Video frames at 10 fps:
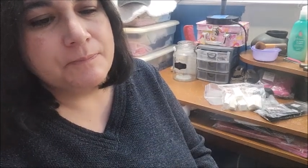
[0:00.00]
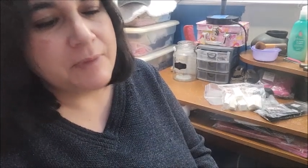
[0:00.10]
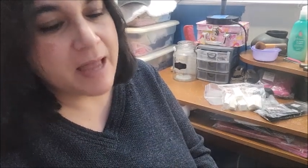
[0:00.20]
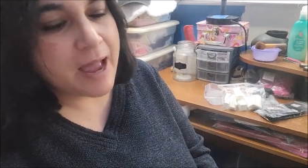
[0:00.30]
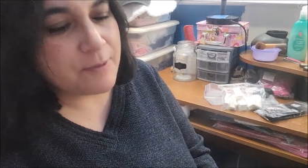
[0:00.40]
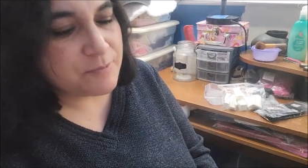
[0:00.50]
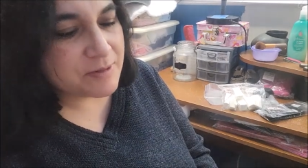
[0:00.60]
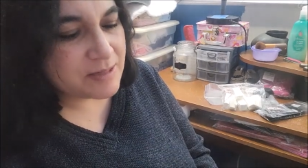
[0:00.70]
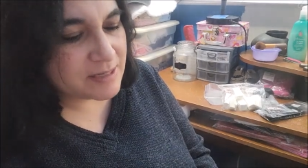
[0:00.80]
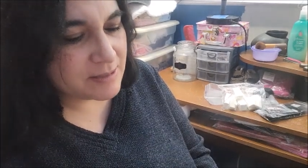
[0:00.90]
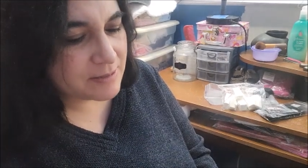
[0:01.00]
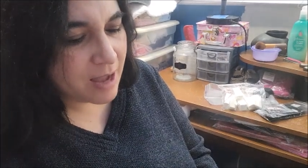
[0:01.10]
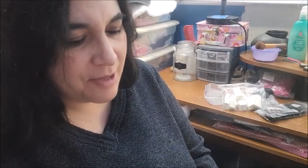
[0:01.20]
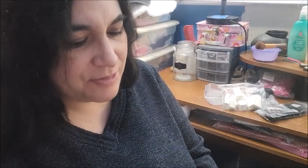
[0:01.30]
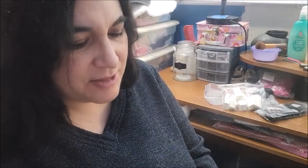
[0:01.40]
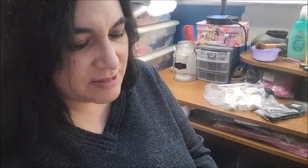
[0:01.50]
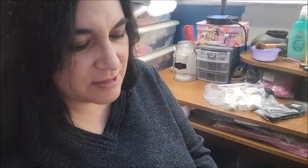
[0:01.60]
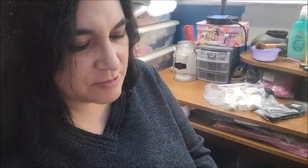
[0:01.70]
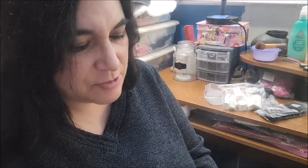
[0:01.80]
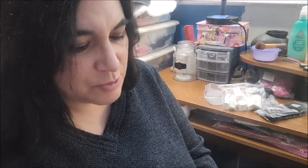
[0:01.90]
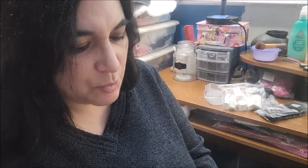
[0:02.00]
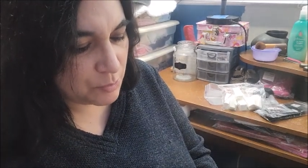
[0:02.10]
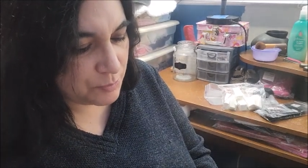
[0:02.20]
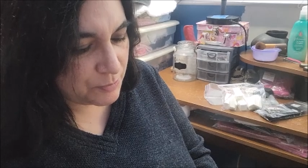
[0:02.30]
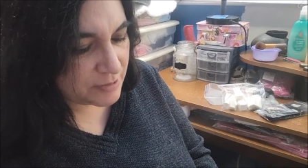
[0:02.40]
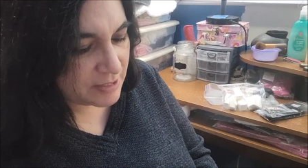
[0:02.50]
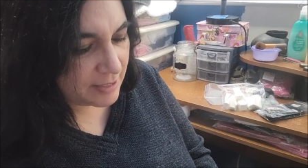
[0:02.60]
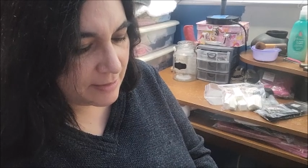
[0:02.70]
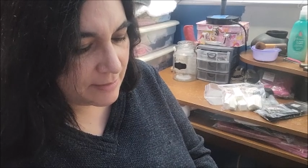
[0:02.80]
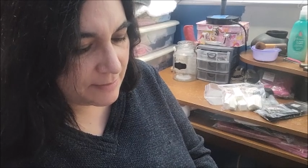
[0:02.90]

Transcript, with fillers: But I really, I think they're so pretty.